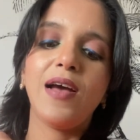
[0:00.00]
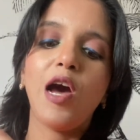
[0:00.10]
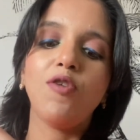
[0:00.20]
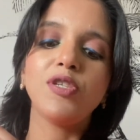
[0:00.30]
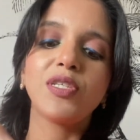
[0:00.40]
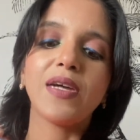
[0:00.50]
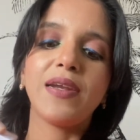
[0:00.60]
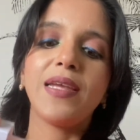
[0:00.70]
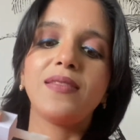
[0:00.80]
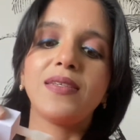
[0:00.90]
how
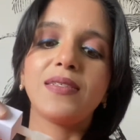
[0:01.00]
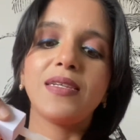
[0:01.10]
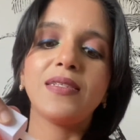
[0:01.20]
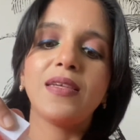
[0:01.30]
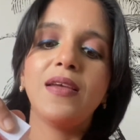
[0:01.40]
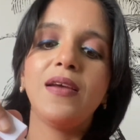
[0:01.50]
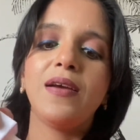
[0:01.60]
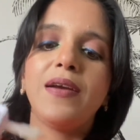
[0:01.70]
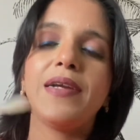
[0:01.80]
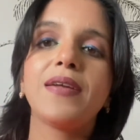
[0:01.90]
stunning this is.
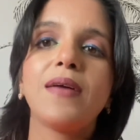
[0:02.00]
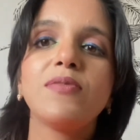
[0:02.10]
It comes